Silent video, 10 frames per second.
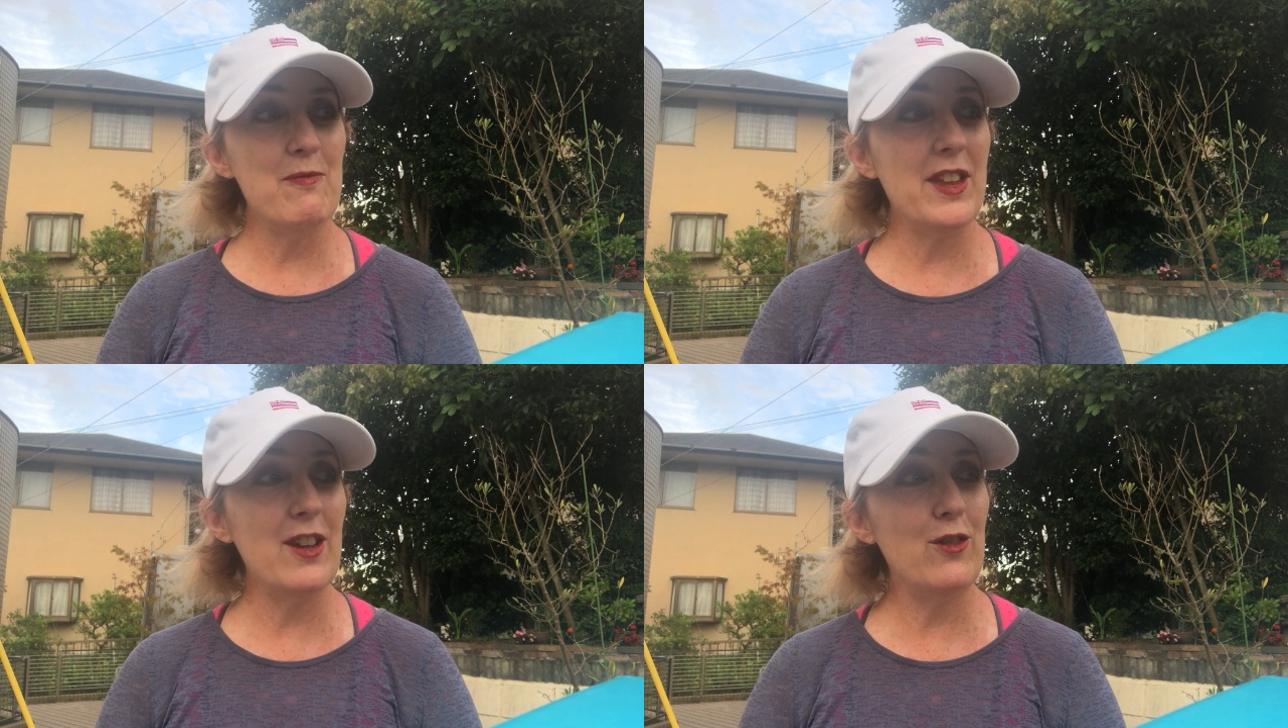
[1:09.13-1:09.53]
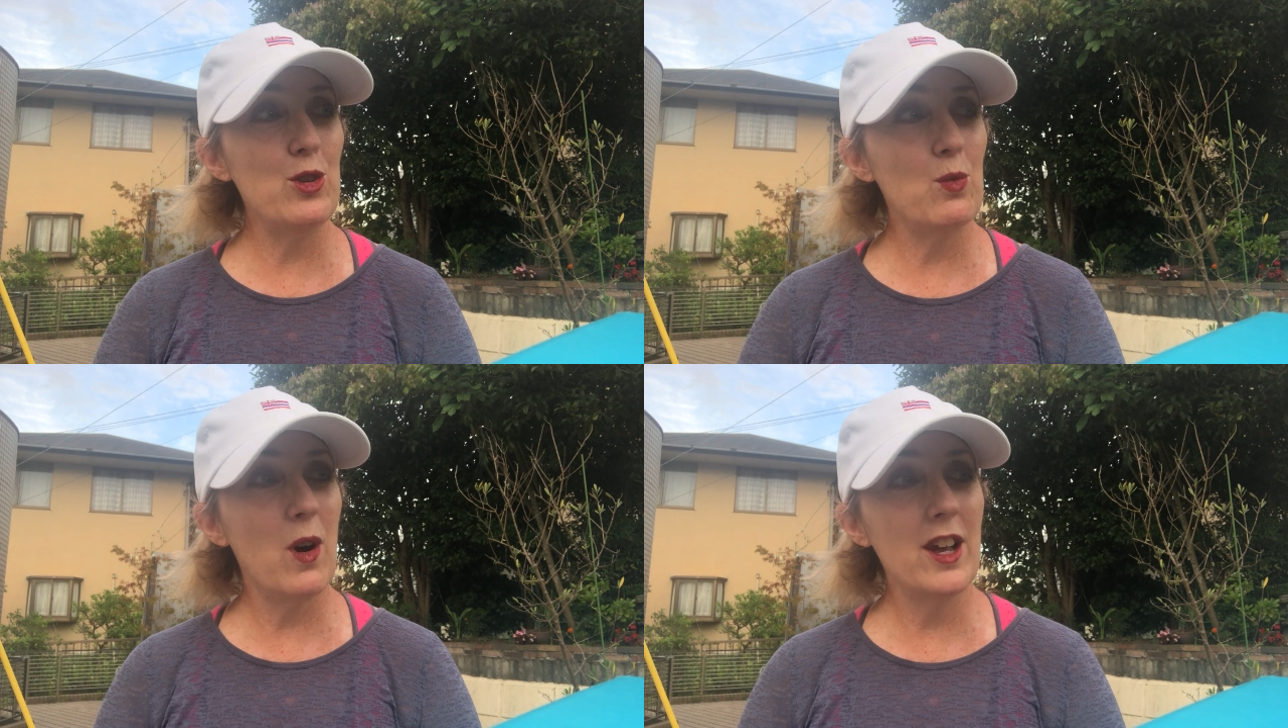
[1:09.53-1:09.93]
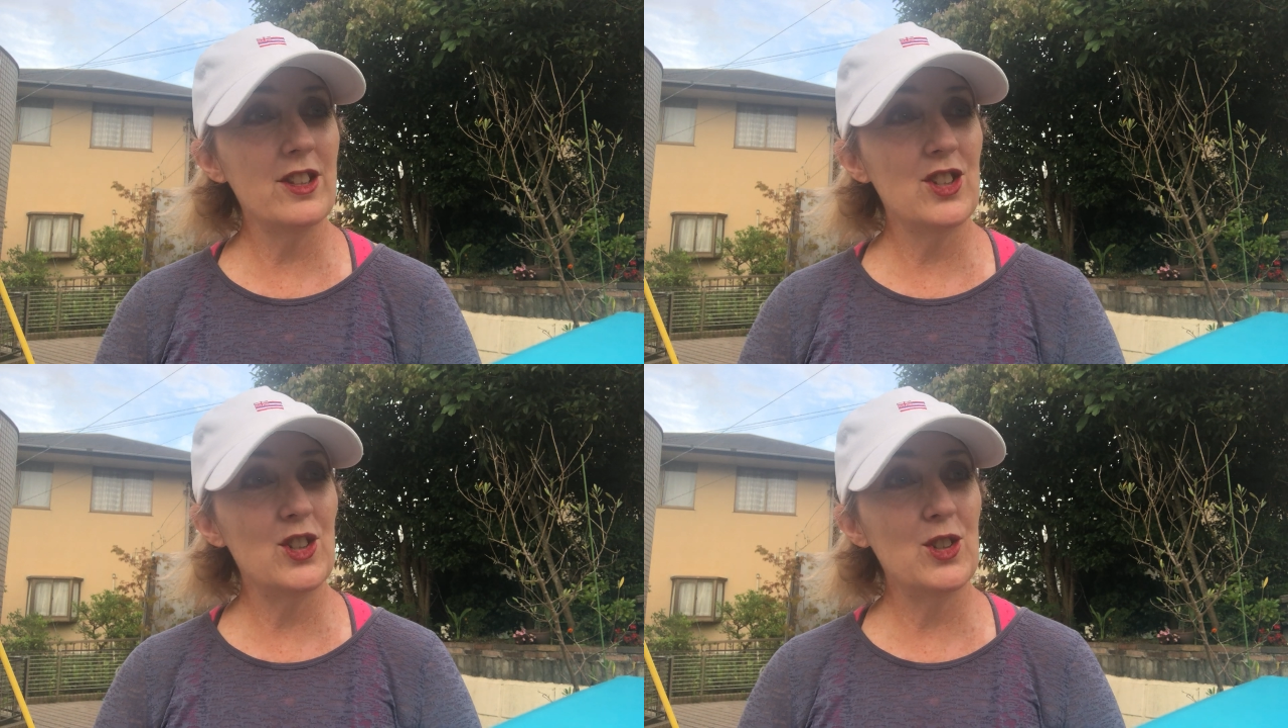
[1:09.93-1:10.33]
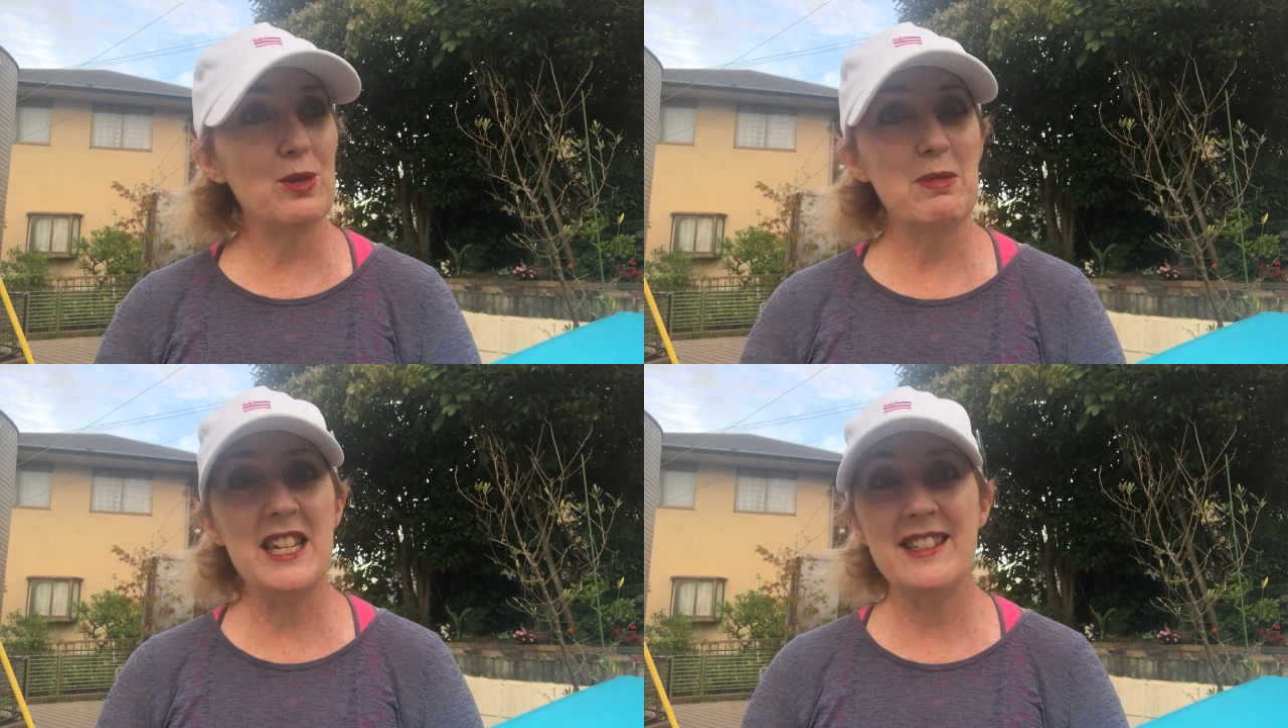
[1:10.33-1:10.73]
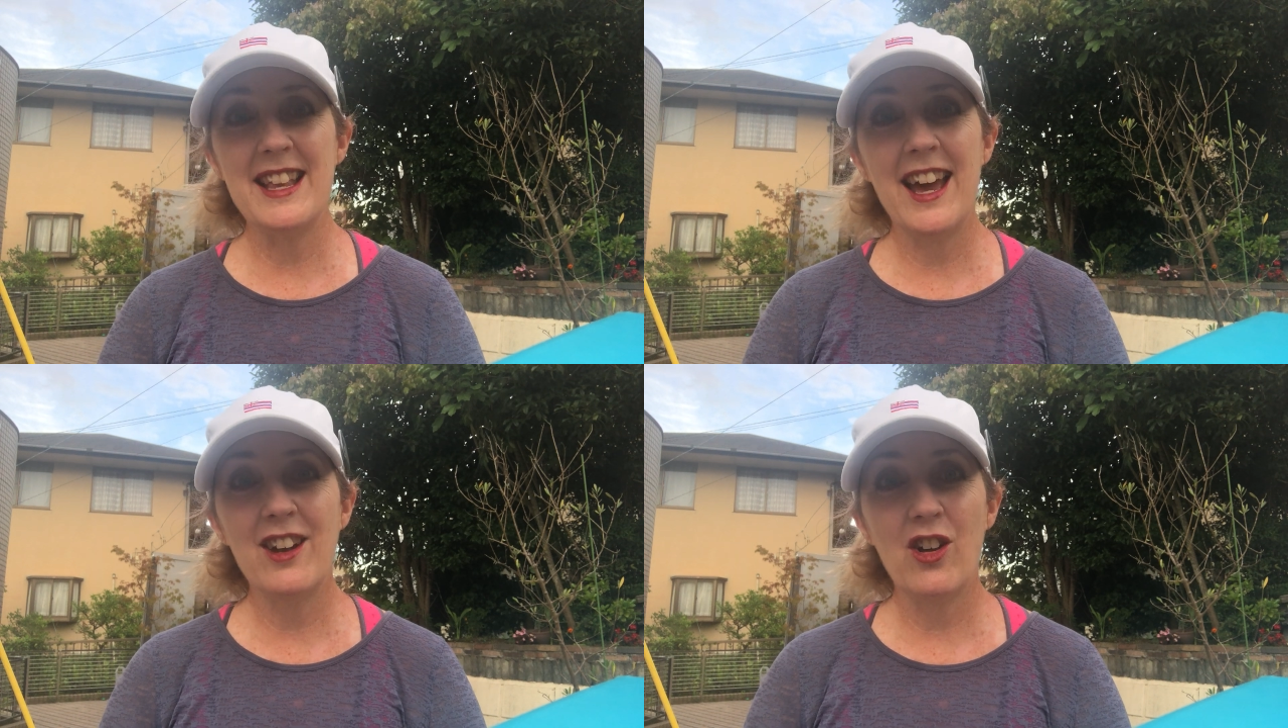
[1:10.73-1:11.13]
If you want to be
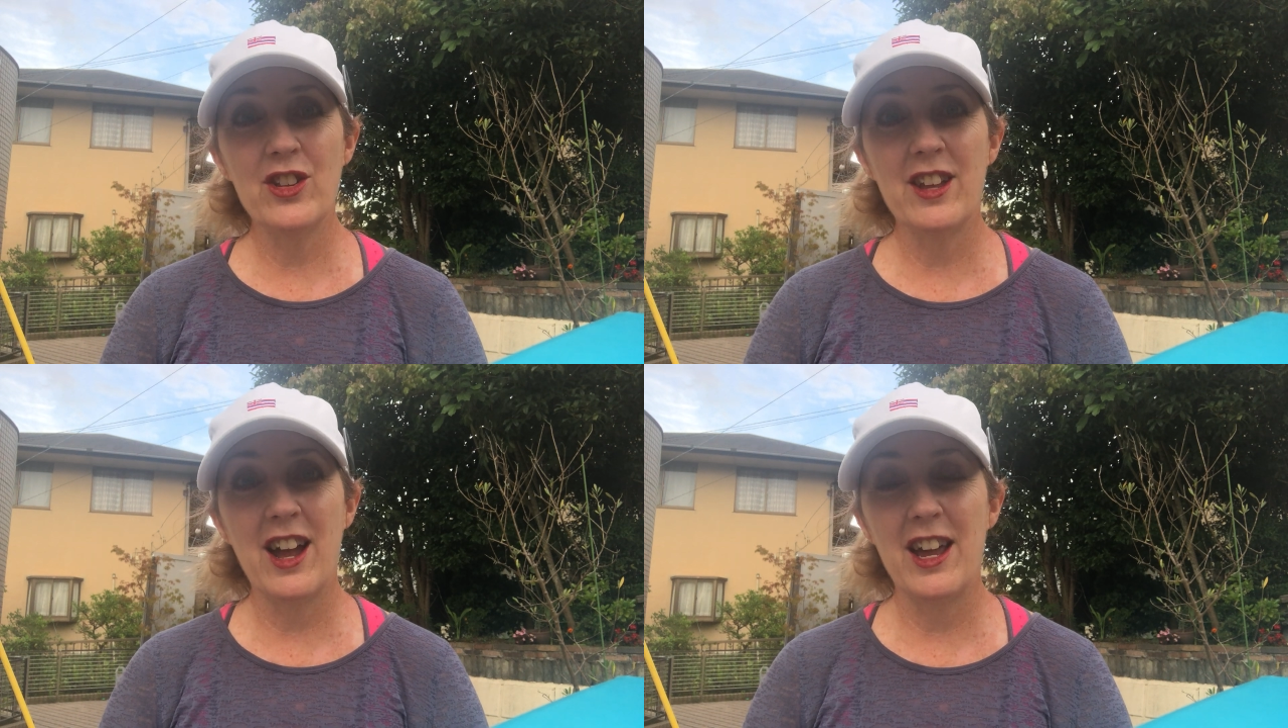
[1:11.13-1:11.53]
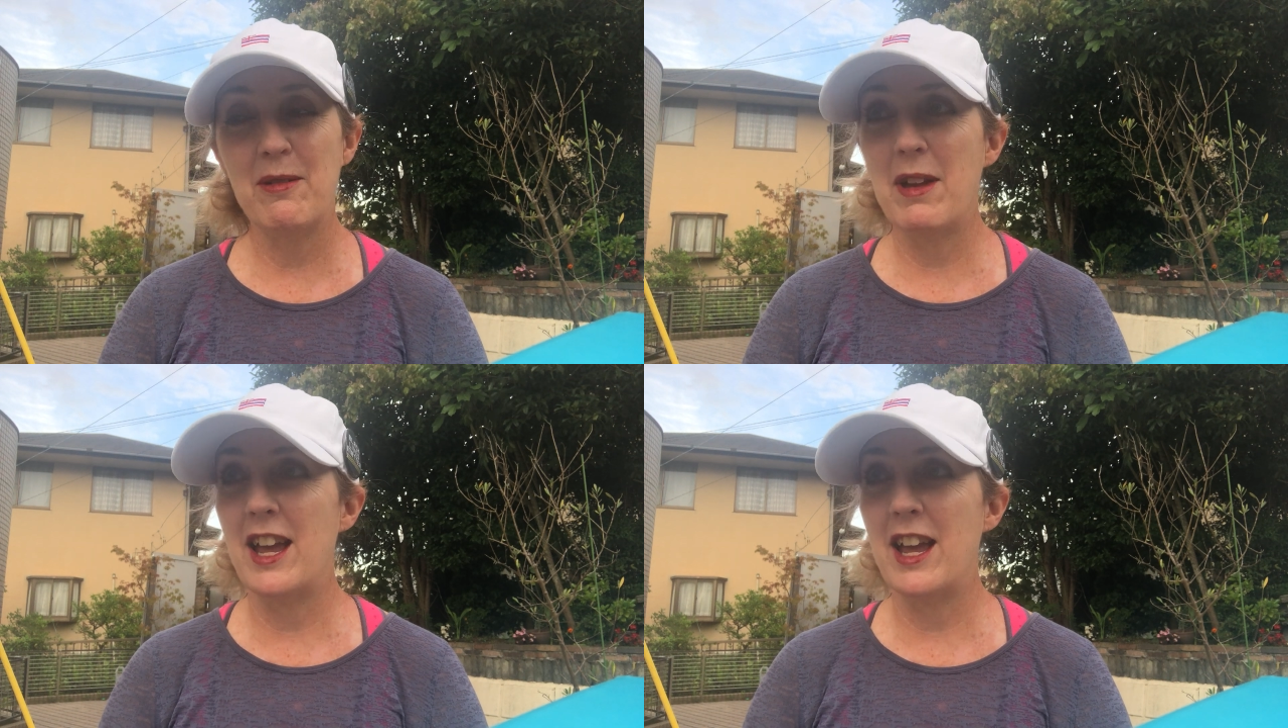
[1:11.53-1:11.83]
sad all the time,